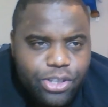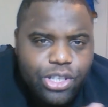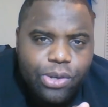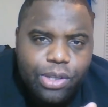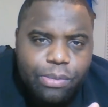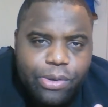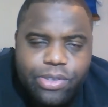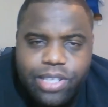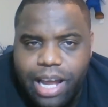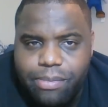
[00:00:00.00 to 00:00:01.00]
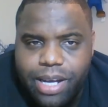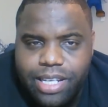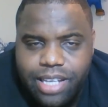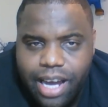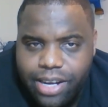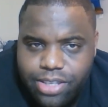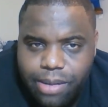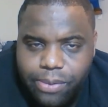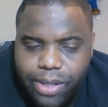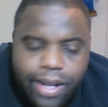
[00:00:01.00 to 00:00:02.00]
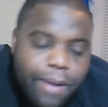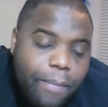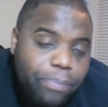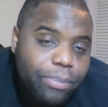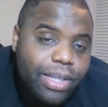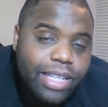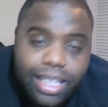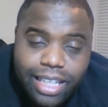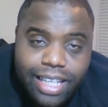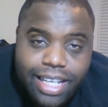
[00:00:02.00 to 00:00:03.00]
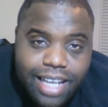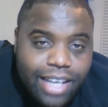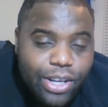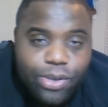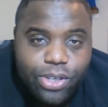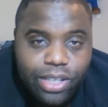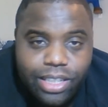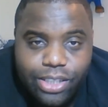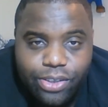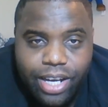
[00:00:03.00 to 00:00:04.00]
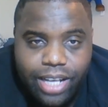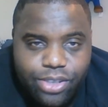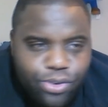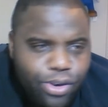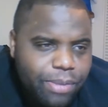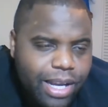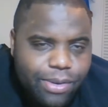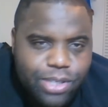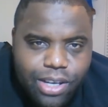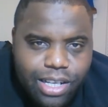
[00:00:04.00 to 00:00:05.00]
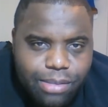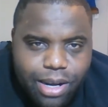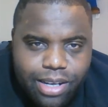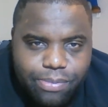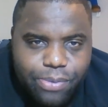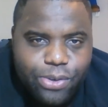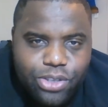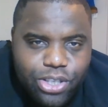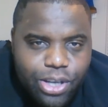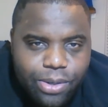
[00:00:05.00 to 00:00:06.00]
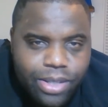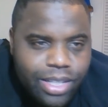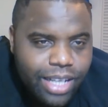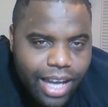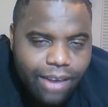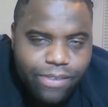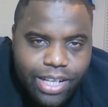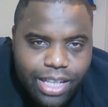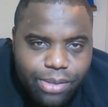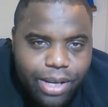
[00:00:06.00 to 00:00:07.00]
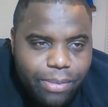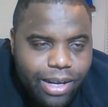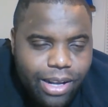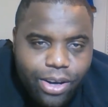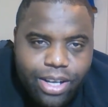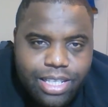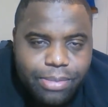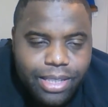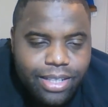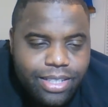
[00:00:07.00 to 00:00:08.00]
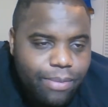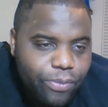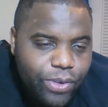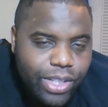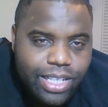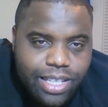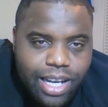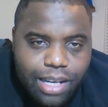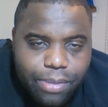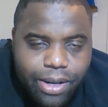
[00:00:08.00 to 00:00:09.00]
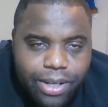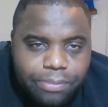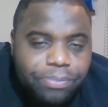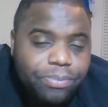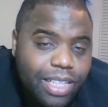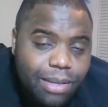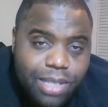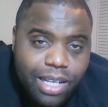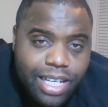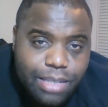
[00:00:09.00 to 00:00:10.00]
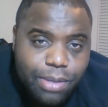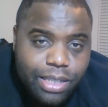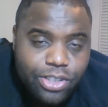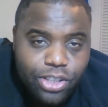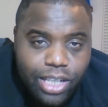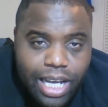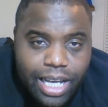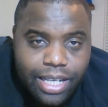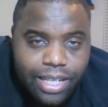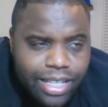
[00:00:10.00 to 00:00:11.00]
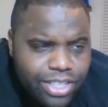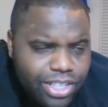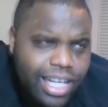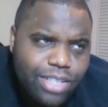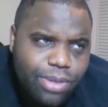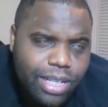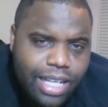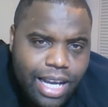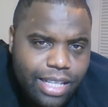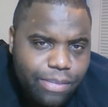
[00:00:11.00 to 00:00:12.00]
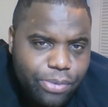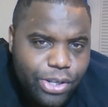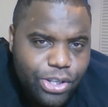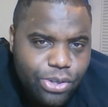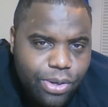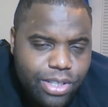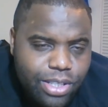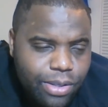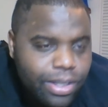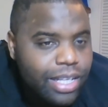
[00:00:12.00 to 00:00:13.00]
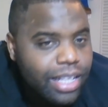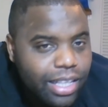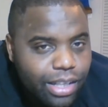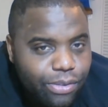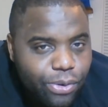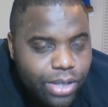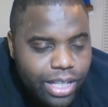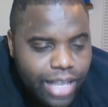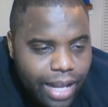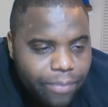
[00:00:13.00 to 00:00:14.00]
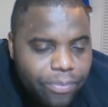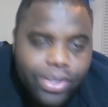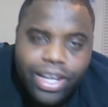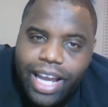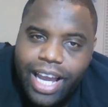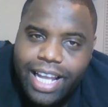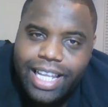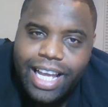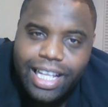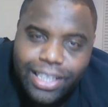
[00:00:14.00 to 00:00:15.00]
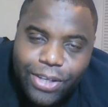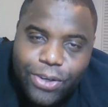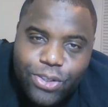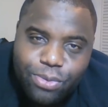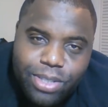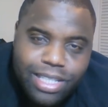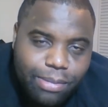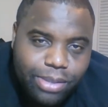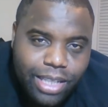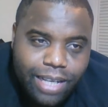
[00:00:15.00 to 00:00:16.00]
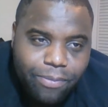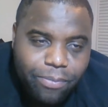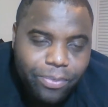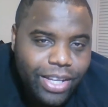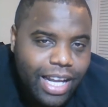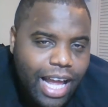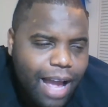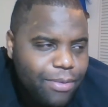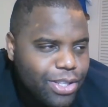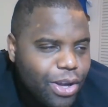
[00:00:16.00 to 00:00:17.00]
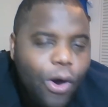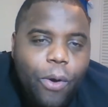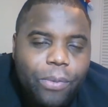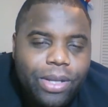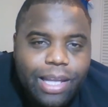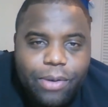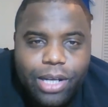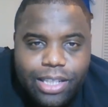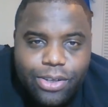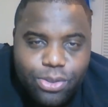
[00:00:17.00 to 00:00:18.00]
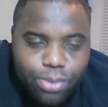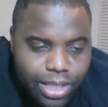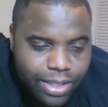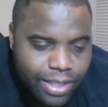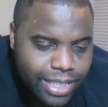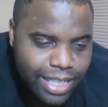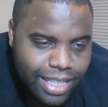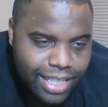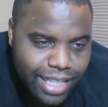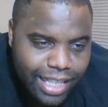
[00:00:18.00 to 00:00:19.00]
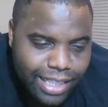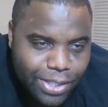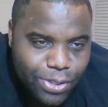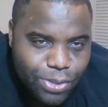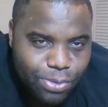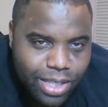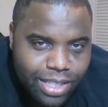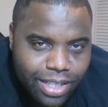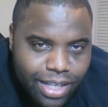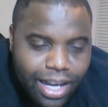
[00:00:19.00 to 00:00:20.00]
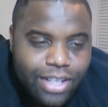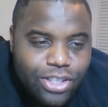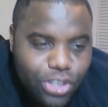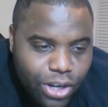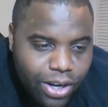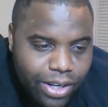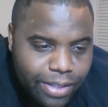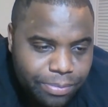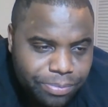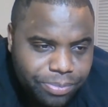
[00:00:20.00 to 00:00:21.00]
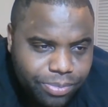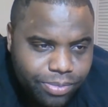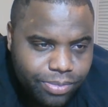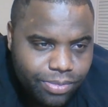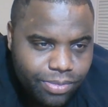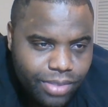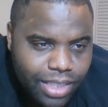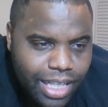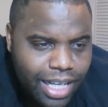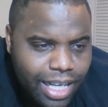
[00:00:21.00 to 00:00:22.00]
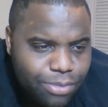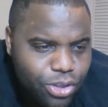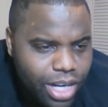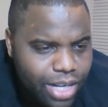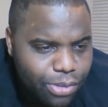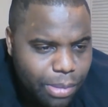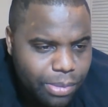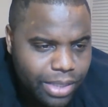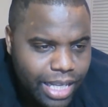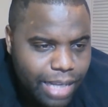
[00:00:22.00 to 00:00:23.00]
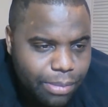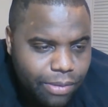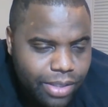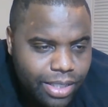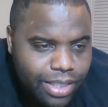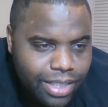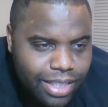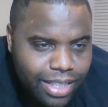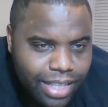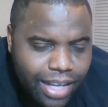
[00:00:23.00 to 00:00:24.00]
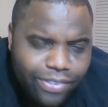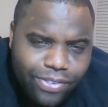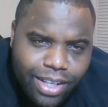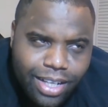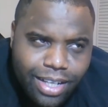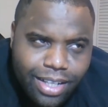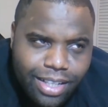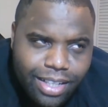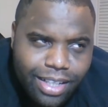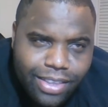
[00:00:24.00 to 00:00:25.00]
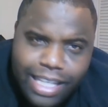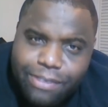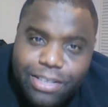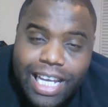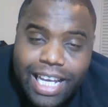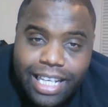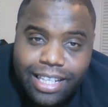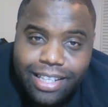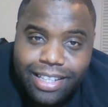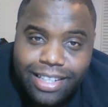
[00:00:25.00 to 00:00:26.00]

of showing them both side by side or something but nonetheless i know it's going to look great troy baker was talking about it post show after e3 about how awesome it looks i'm really excited about it Comes out next month in July, July 29th, I'm pretty sure. So look forward to that. And they close with something that I was hoping they would close with. They close with Uncharted. Uh, I'm trying to remember the name of it. A, uh, a Thief's End.